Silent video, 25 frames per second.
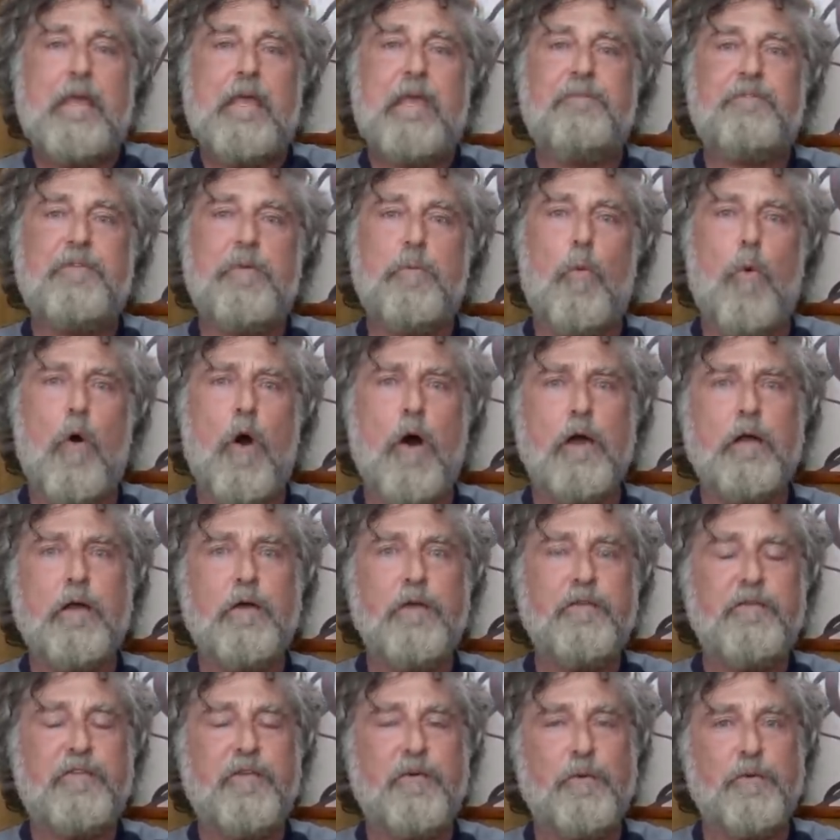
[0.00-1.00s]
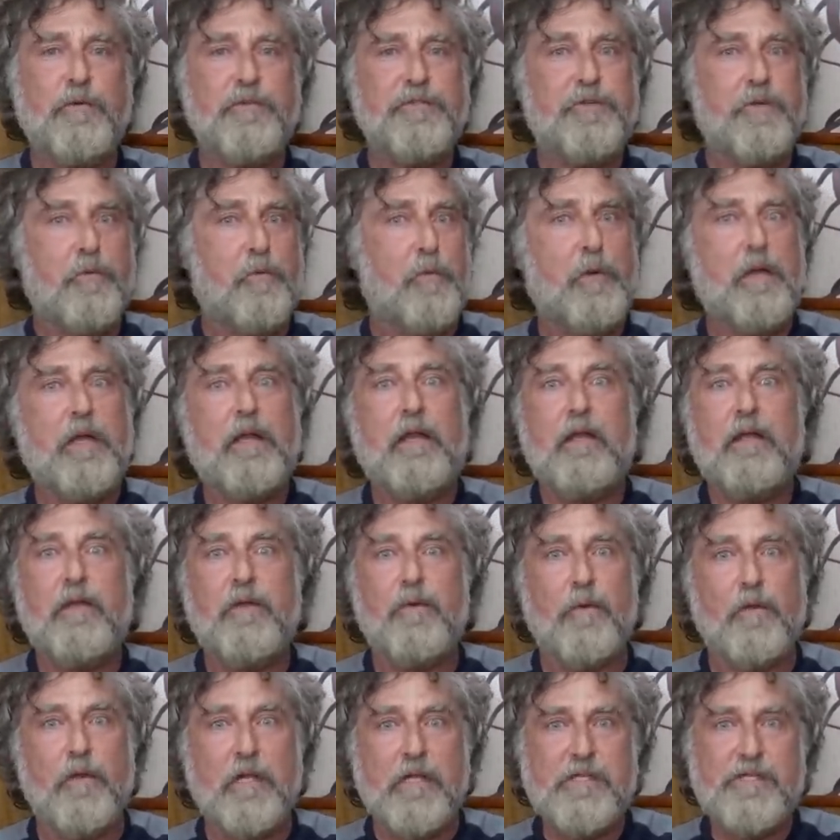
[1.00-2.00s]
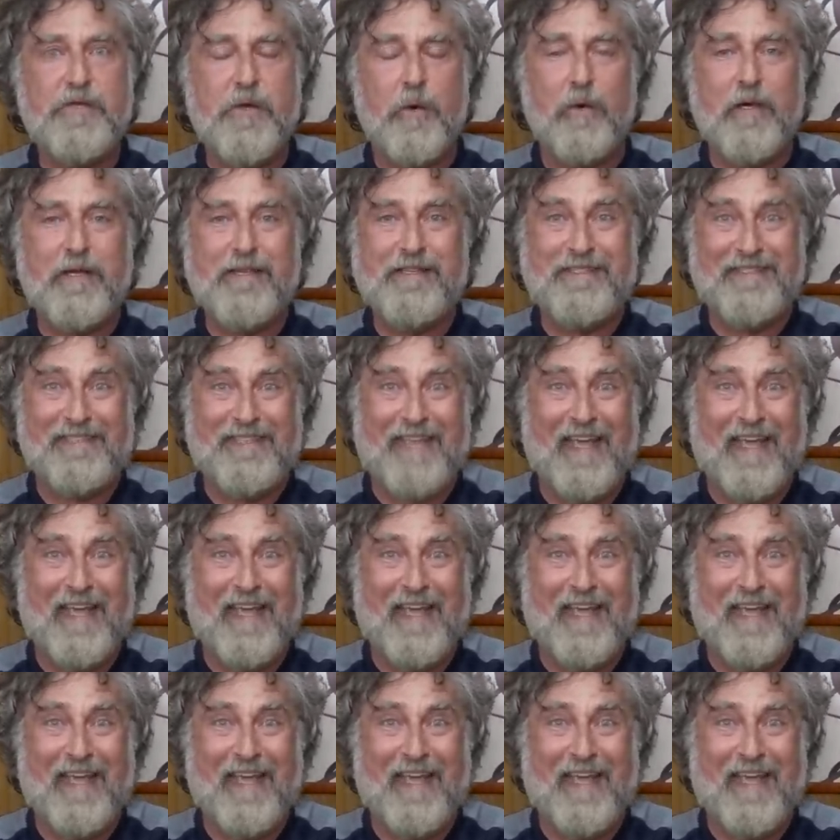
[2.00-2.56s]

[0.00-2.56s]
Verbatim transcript: If you want good tools, you're really your only choice.